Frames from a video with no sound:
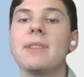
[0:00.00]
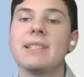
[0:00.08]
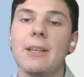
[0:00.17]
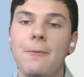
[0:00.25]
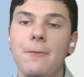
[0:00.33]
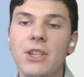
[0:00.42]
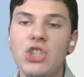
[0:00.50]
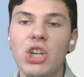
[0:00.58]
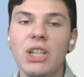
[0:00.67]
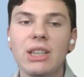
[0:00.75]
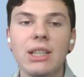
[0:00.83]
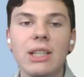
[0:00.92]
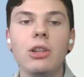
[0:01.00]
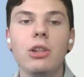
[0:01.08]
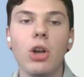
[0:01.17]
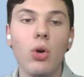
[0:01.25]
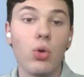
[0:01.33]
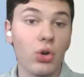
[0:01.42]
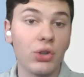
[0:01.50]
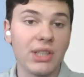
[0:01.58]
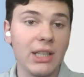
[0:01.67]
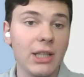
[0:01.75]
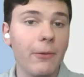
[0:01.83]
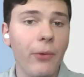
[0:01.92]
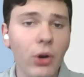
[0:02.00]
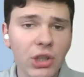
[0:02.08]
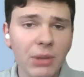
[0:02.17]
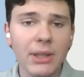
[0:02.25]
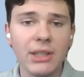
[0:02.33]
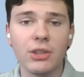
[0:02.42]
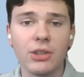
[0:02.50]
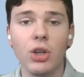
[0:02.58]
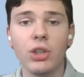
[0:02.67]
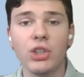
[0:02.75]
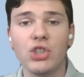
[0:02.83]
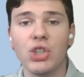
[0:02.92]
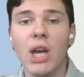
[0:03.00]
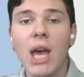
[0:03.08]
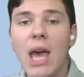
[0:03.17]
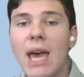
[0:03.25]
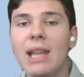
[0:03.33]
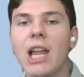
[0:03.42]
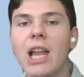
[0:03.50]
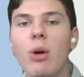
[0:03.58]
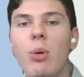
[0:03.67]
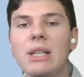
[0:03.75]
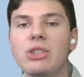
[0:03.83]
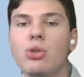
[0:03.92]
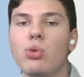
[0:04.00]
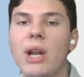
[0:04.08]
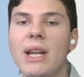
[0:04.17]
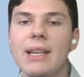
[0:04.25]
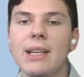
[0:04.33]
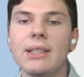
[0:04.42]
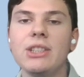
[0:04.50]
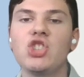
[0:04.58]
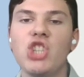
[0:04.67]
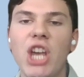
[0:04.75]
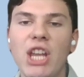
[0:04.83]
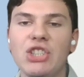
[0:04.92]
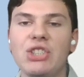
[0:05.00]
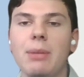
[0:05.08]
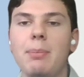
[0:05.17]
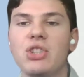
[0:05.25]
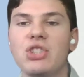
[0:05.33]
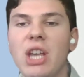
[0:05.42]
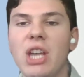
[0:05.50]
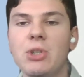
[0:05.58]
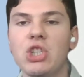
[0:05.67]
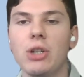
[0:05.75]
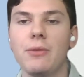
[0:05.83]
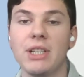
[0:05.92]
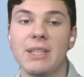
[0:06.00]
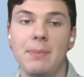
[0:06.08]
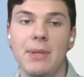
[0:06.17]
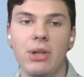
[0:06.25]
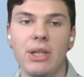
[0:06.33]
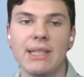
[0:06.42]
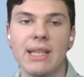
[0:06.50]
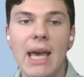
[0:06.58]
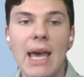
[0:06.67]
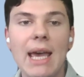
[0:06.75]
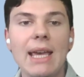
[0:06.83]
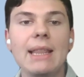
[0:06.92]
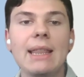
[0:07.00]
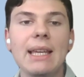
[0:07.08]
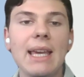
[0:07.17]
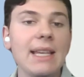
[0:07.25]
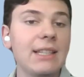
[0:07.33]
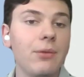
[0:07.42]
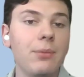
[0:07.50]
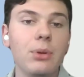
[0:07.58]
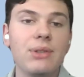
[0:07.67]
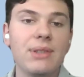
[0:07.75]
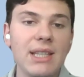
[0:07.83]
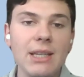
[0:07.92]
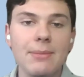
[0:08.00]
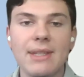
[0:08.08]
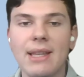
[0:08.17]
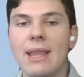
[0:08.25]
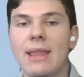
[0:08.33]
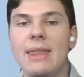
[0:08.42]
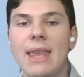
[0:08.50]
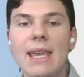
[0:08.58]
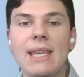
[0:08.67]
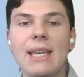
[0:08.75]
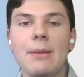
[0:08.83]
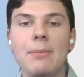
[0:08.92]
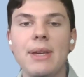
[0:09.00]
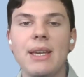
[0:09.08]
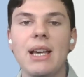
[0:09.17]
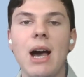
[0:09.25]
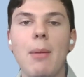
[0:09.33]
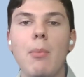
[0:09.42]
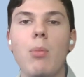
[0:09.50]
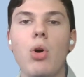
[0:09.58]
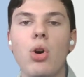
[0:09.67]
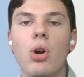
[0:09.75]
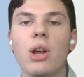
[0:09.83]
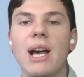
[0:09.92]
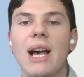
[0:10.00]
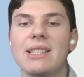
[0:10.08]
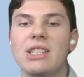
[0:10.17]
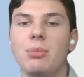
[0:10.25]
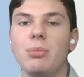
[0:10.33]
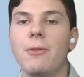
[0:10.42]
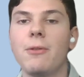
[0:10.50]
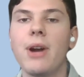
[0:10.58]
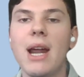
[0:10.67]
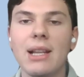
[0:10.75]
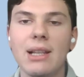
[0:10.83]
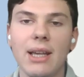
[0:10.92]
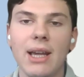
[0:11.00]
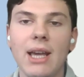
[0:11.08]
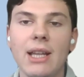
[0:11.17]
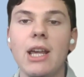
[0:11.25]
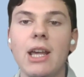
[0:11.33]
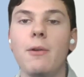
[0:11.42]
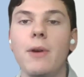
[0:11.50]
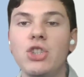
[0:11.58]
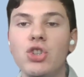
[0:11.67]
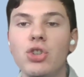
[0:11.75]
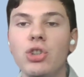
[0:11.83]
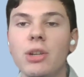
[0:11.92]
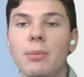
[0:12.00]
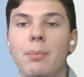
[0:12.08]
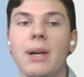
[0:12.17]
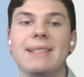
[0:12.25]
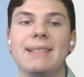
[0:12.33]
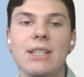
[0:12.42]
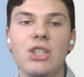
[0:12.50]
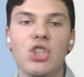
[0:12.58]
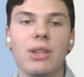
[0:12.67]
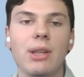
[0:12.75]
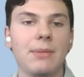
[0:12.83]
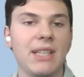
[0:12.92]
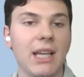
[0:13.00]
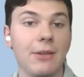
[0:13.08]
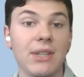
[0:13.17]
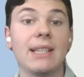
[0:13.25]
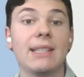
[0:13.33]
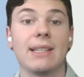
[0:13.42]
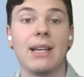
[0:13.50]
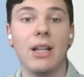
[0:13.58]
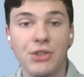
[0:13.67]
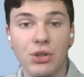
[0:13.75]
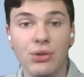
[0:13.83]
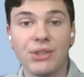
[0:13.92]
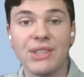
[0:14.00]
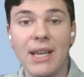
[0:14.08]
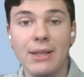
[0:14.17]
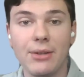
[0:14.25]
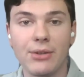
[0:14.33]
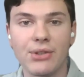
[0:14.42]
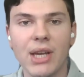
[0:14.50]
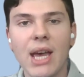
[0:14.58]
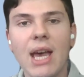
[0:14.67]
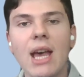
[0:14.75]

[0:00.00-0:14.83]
sufficiently low cost and affordable technology allow us to radically change the perception of experience. In the case of museums, they can become more customer friendly and eventually position themselves as cultural centers.